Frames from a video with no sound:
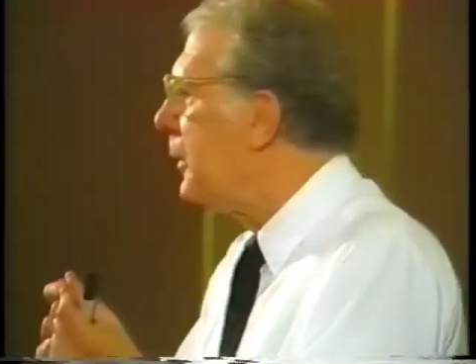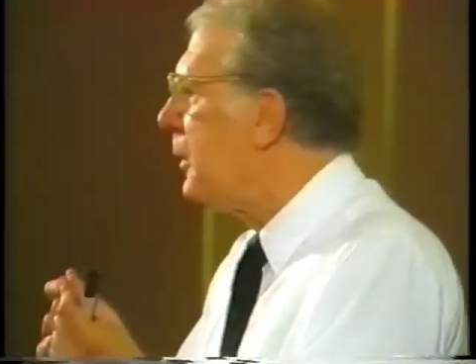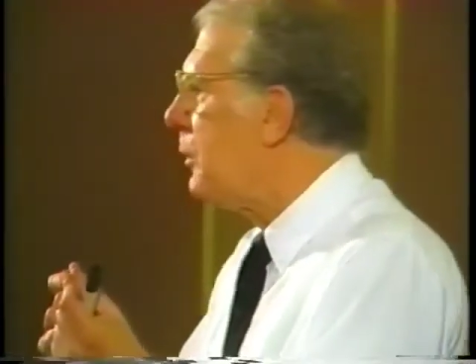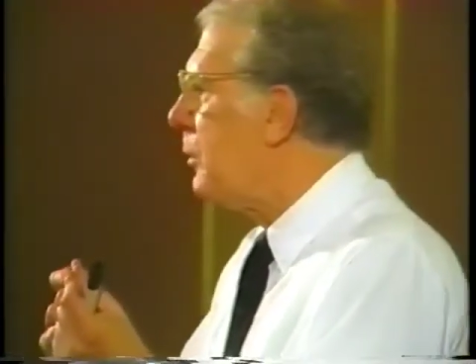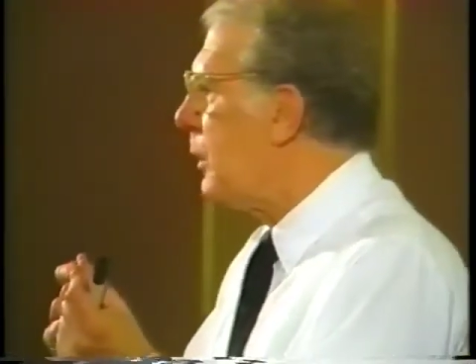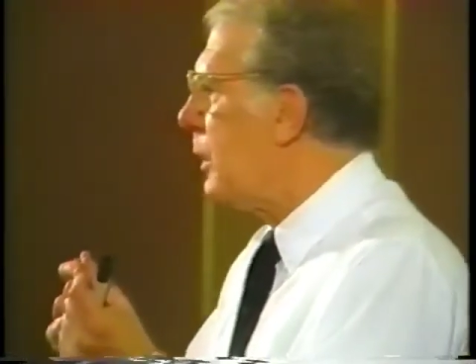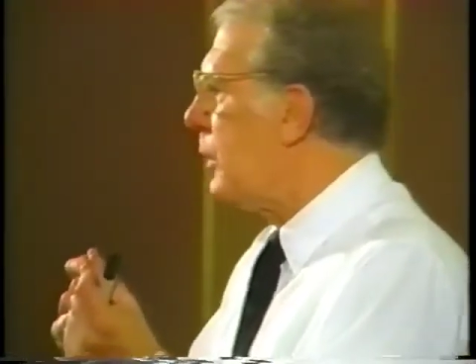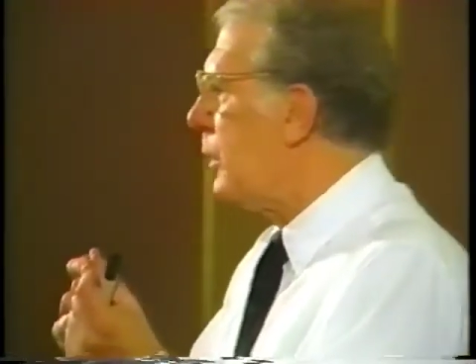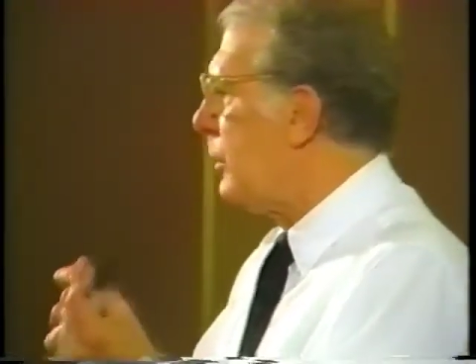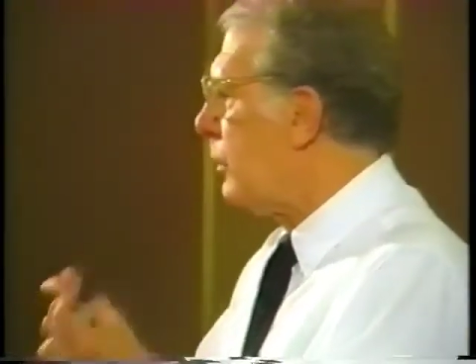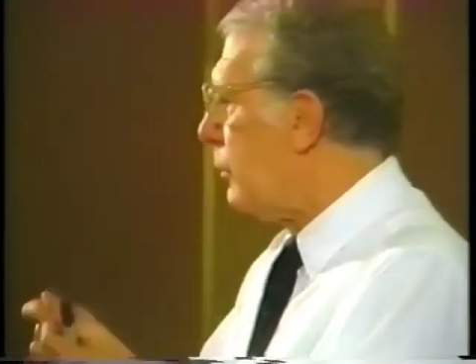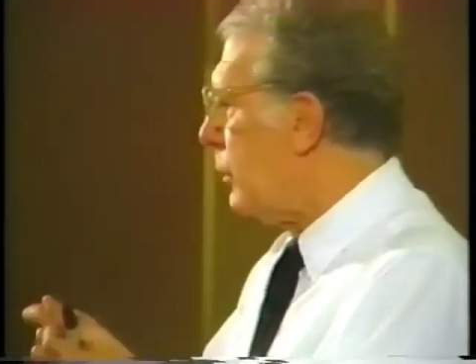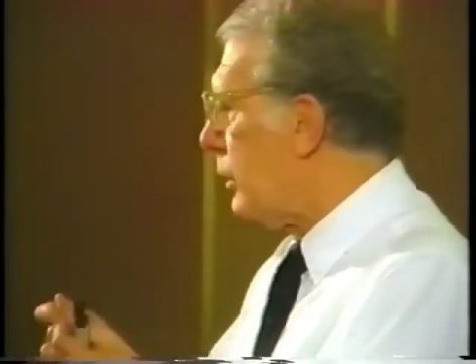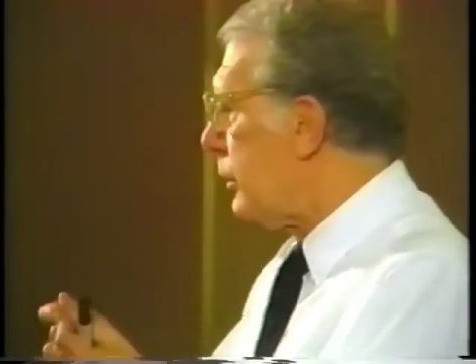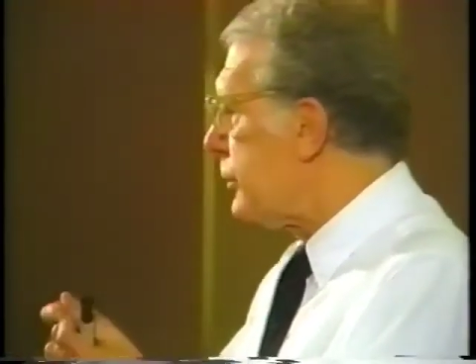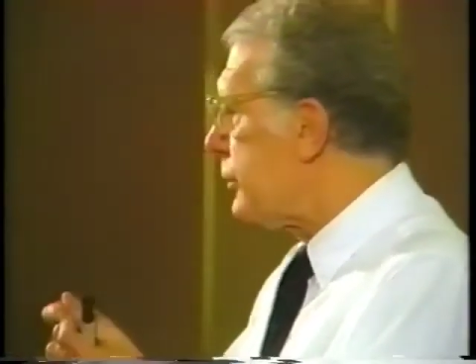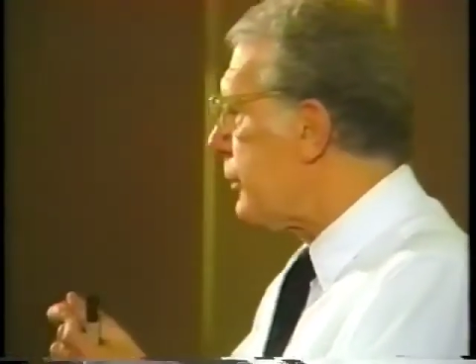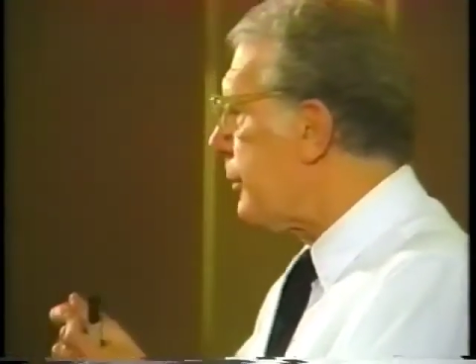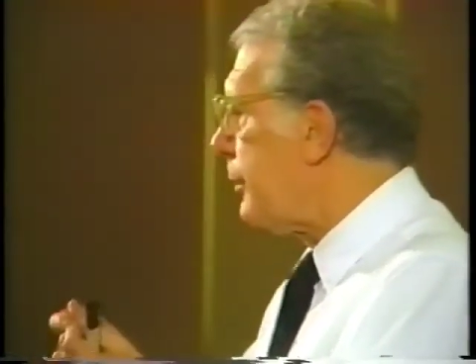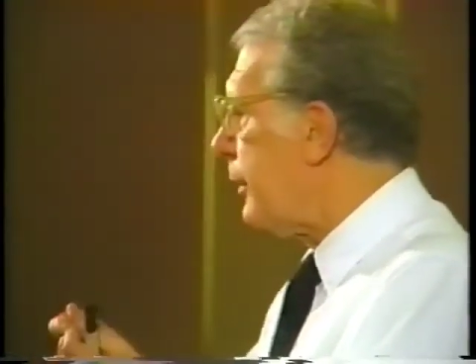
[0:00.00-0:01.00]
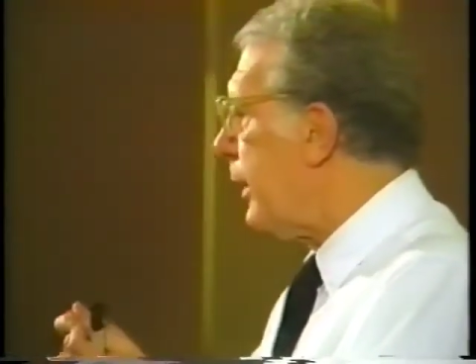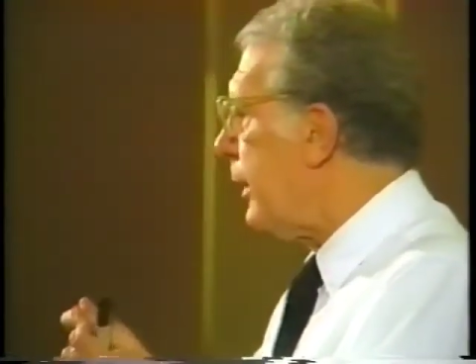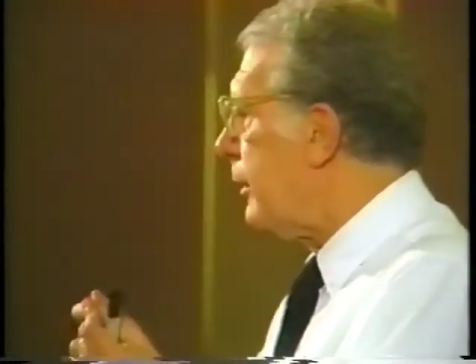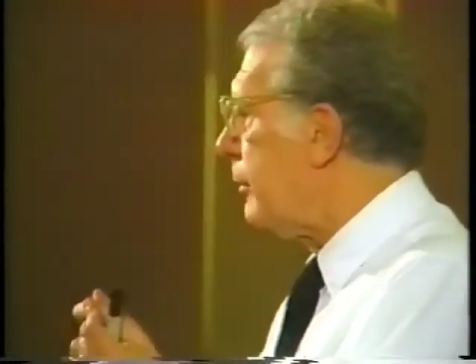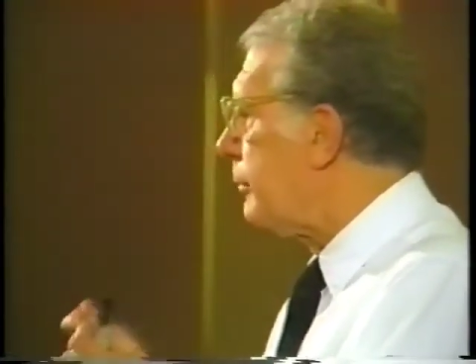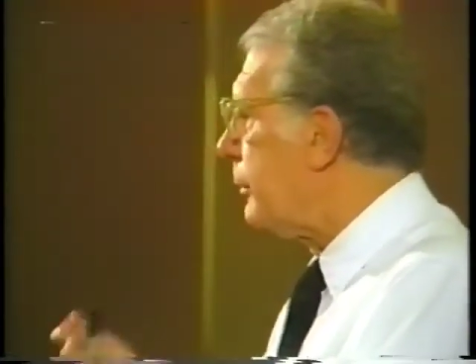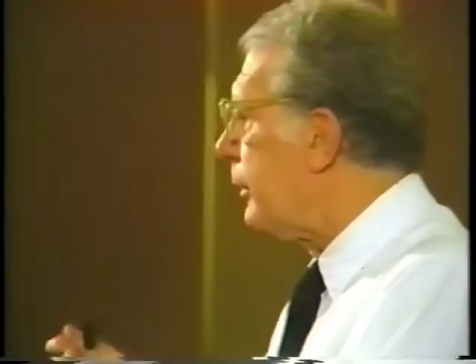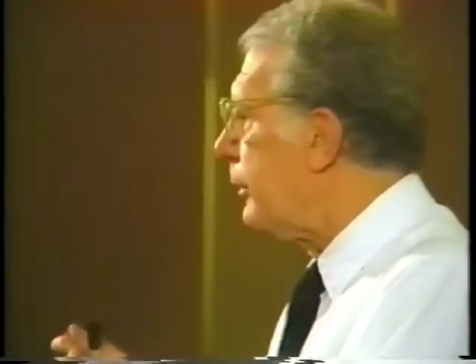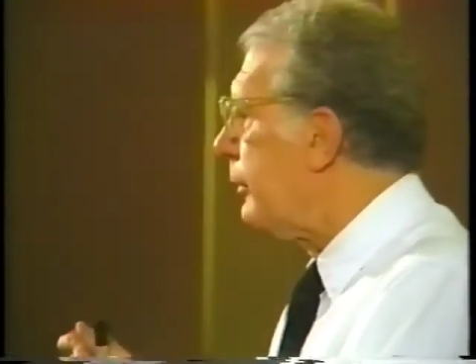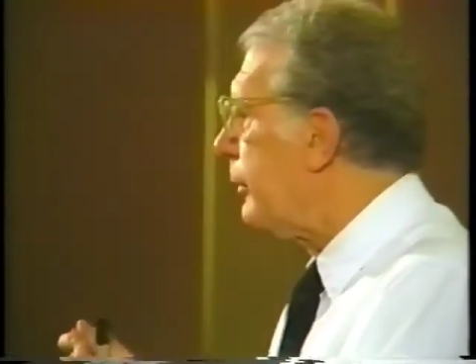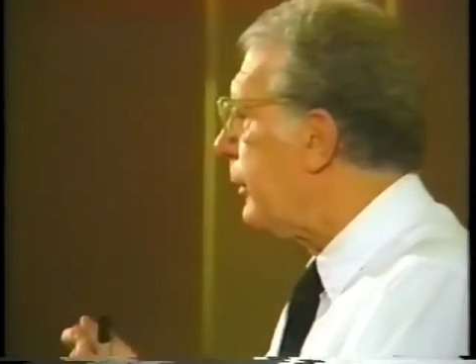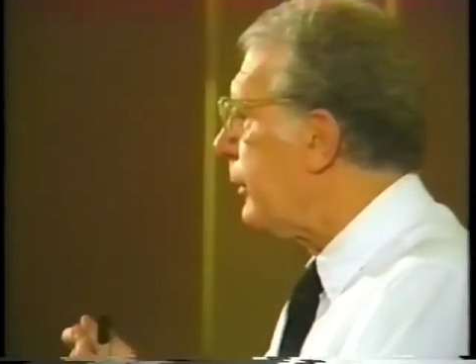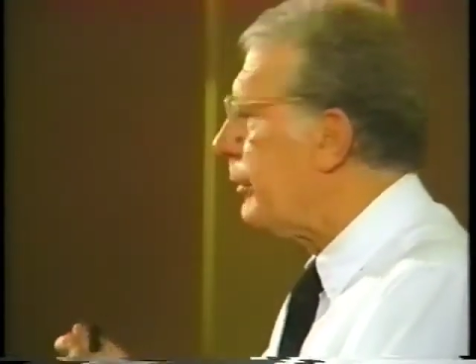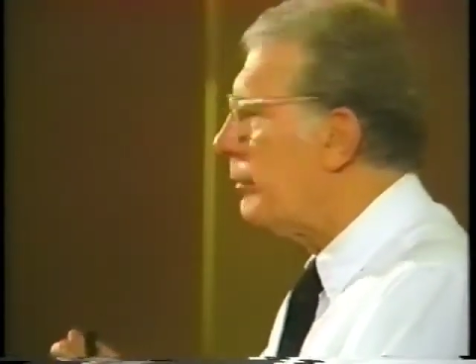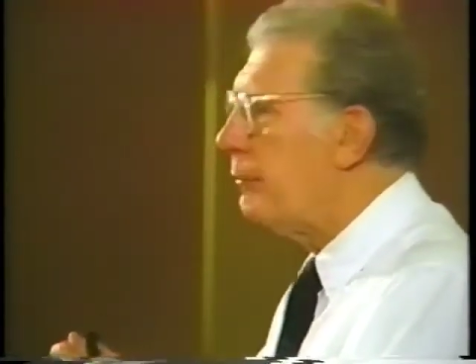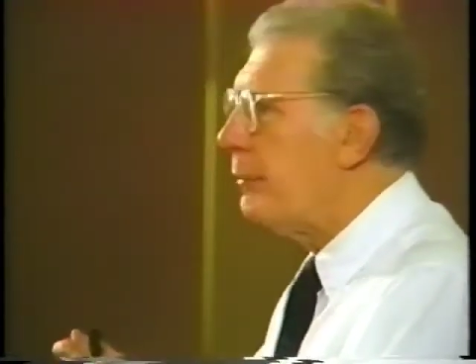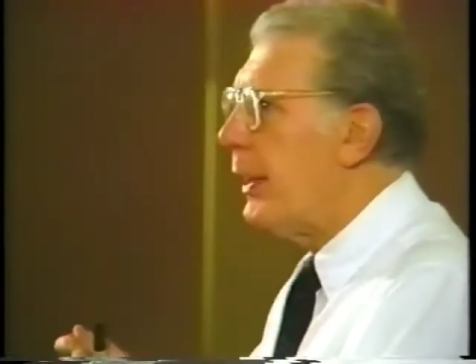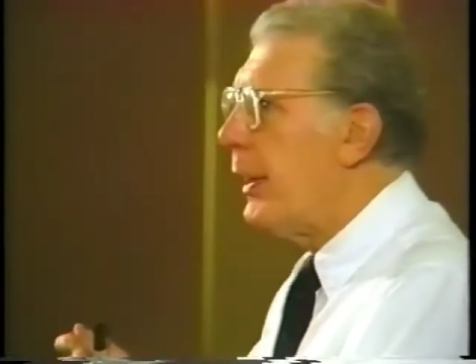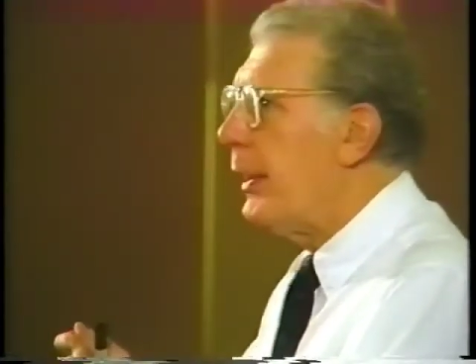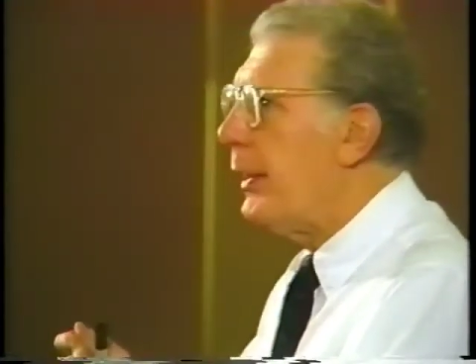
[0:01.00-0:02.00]
whether the walls are painted blue
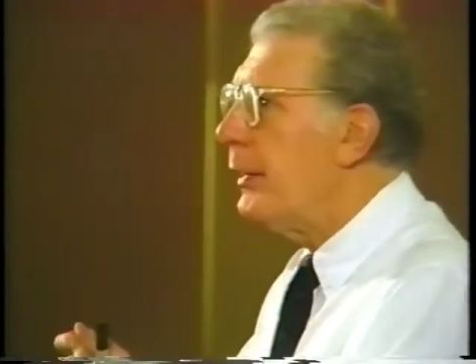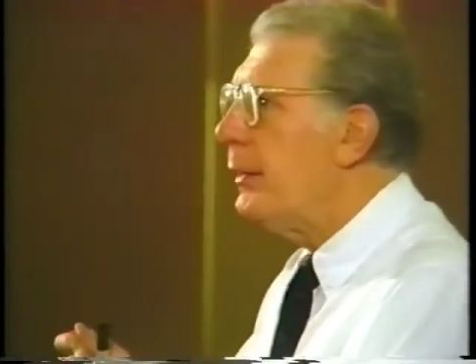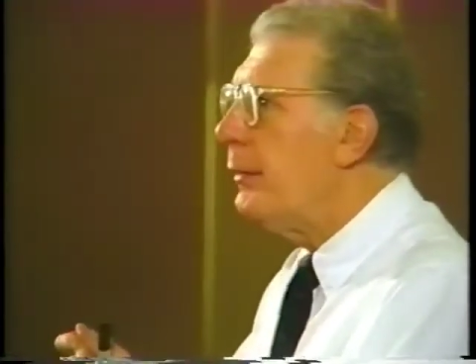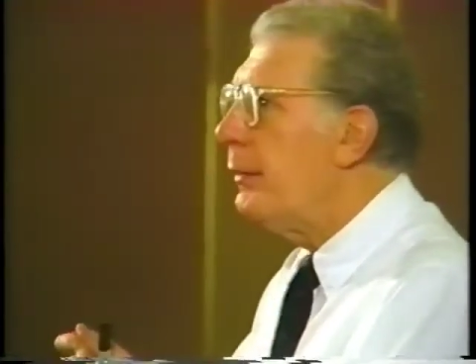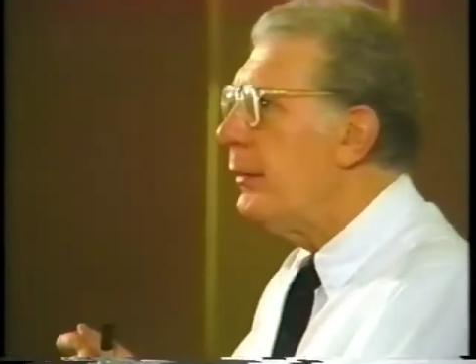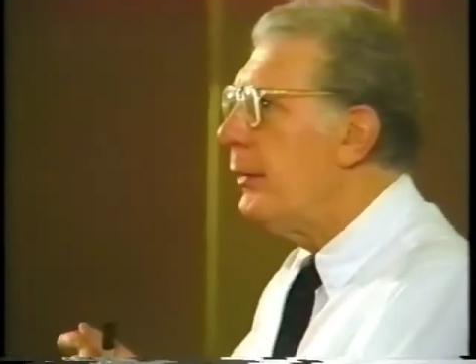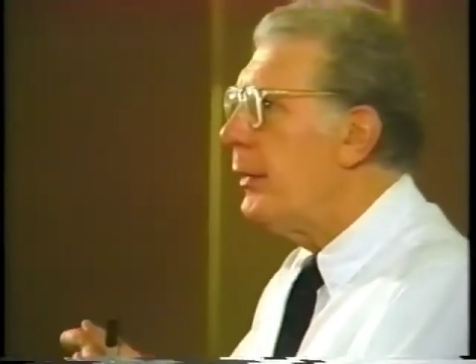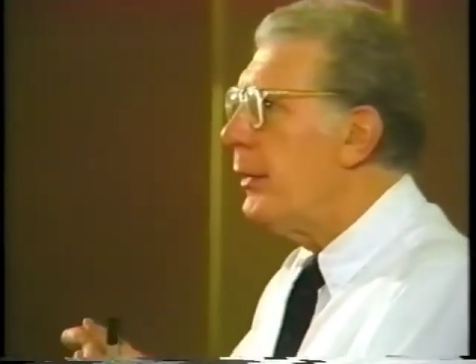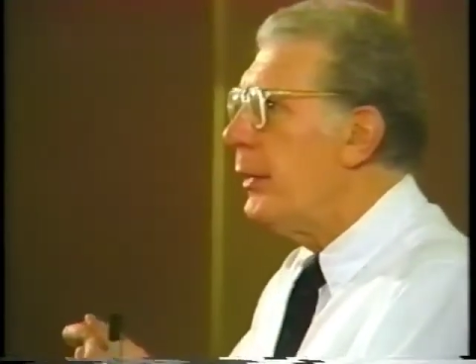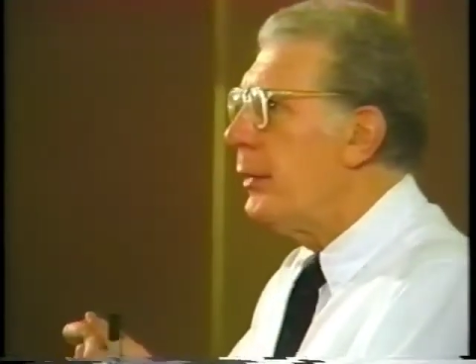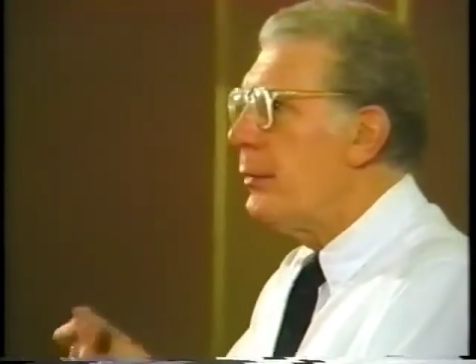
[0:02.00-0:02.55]
or red,